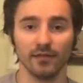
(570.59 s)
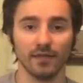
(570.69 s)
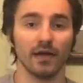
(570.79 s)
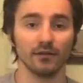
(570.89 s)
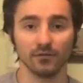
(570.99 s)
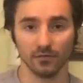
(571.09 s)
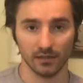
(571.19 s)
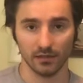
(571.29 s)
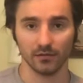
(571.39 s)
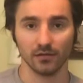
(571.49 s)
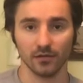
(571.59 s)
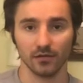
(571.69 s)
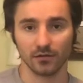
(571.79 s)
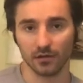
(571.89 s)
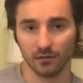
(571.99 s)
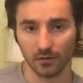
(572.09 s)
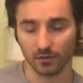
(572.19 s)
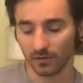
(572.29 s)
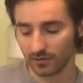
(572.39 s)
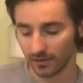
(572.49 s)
that you need to go outdoors.